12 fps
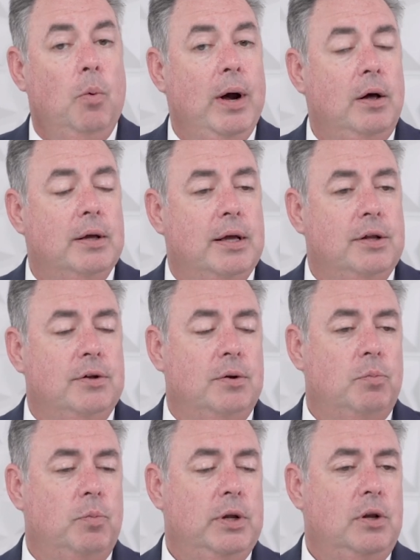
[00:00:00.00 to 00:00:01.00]
Well, and
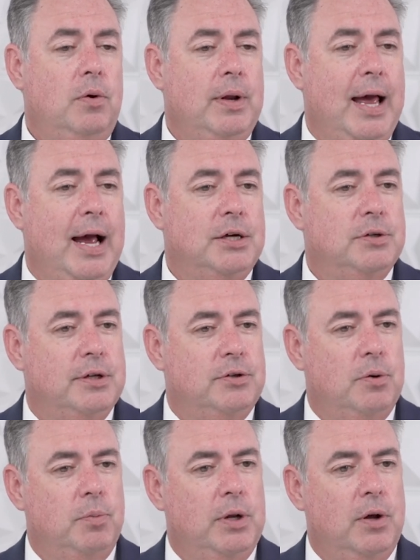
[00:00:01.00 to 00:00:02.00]
we don't actually
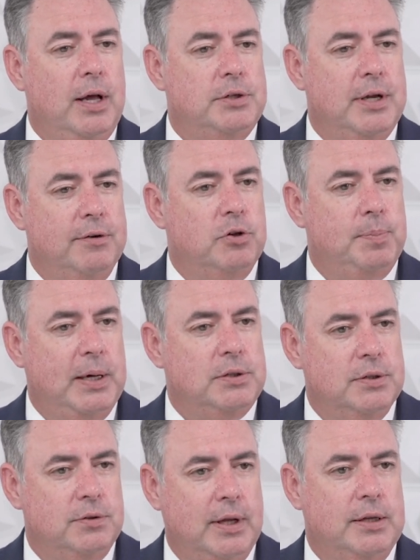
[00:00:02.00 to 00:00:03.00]
have
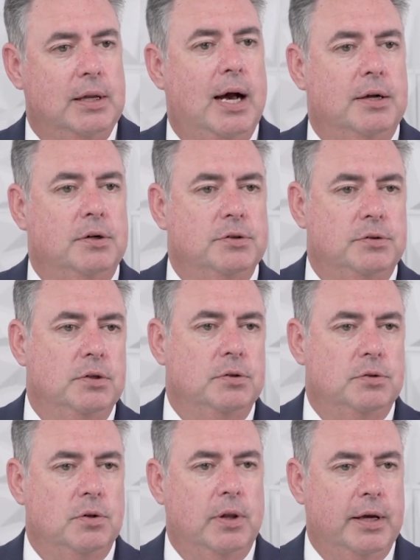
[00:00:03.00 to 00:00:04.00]
specialists like doctors do.
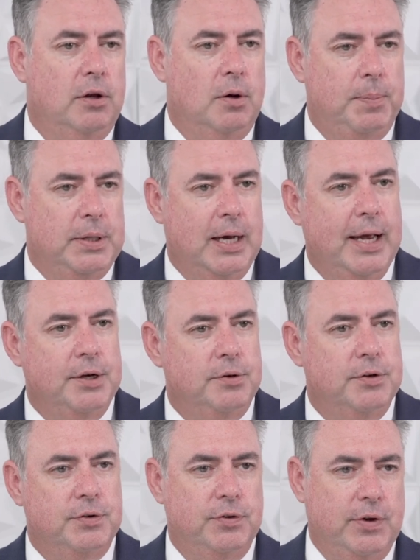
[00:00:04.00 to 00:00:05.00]
So, like,
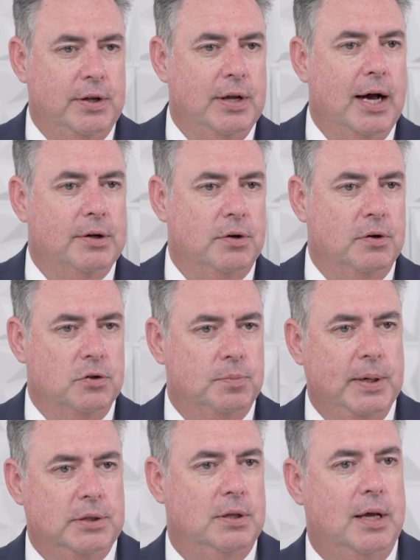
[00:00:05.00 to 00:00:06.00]
podiatrist is a doctor who
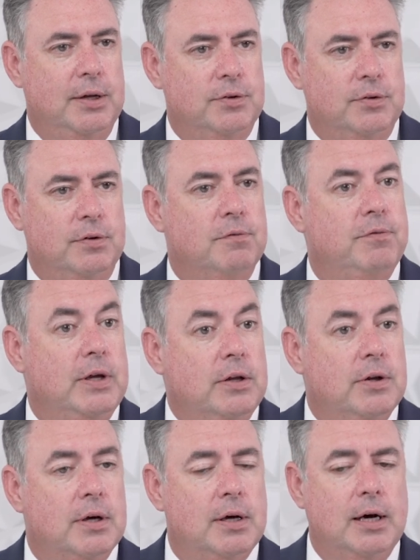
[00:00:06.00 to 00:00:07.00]
specializes in
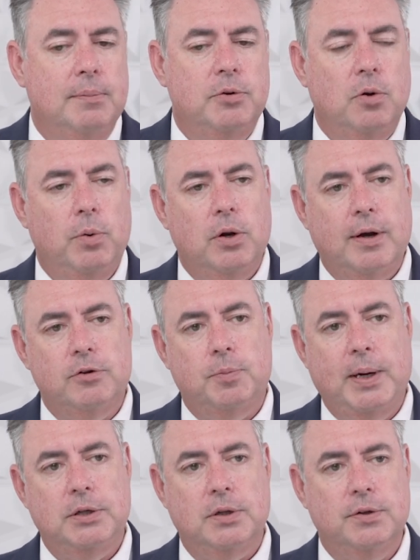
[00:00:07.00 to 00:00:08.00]
feet. So we don't have
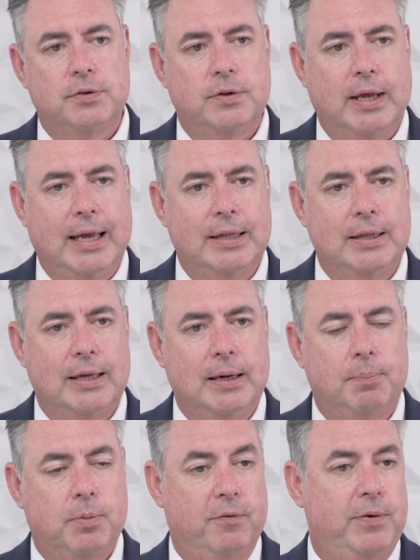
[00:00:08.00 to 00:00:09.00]
specialists in the
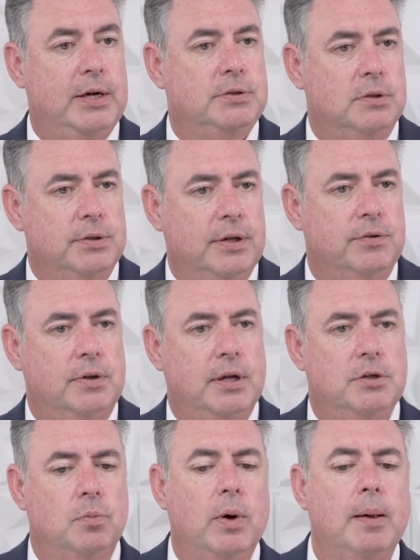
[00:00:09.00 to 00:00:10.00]
professional
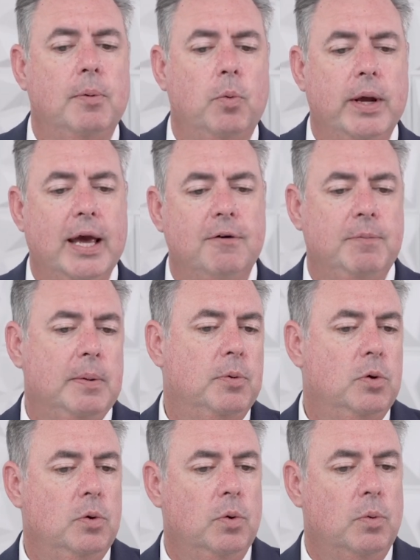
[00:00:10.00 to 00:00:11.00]
designation way, but we have
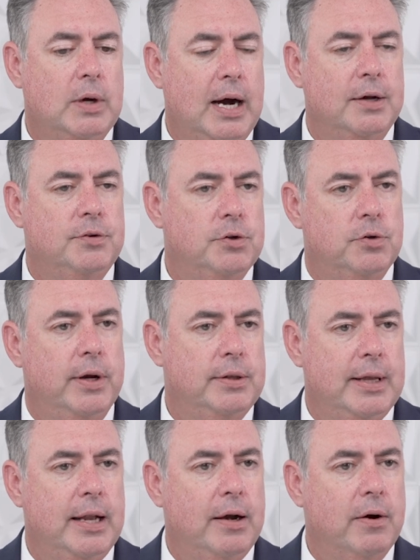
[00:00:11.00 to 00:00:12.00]
people who concentrate in
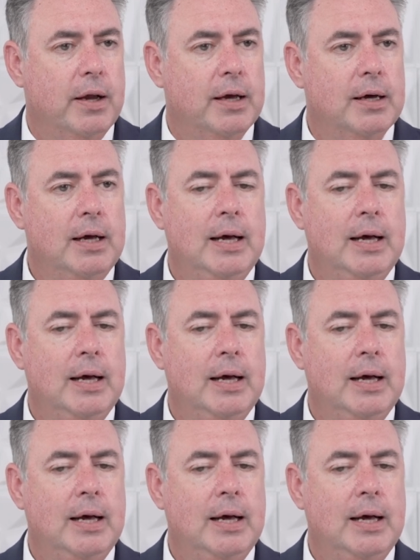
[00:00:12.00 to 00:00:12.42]
that area.